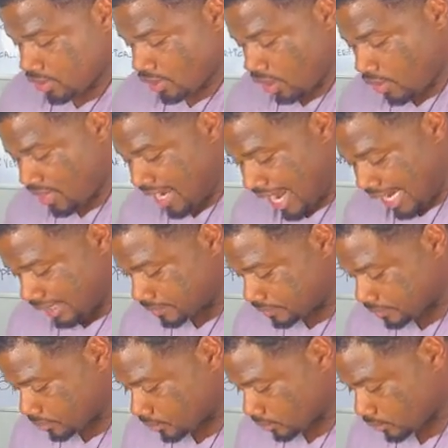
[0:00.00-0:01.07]
Okay.
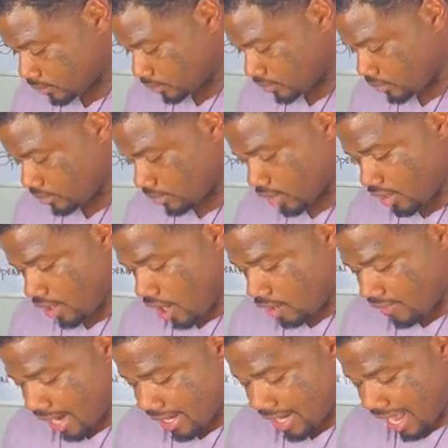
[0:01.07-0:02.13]
All
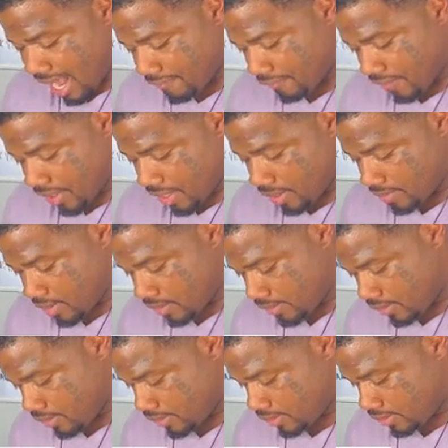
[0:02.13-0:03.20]
right, God-fearing.
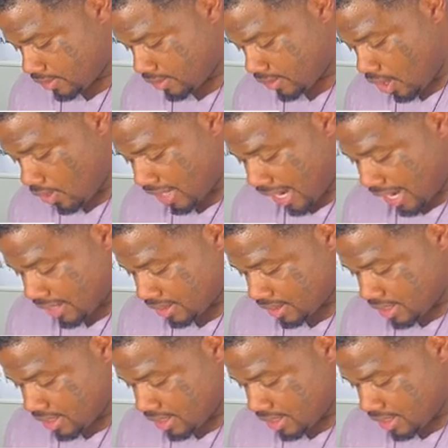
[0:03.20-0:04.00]
Okay.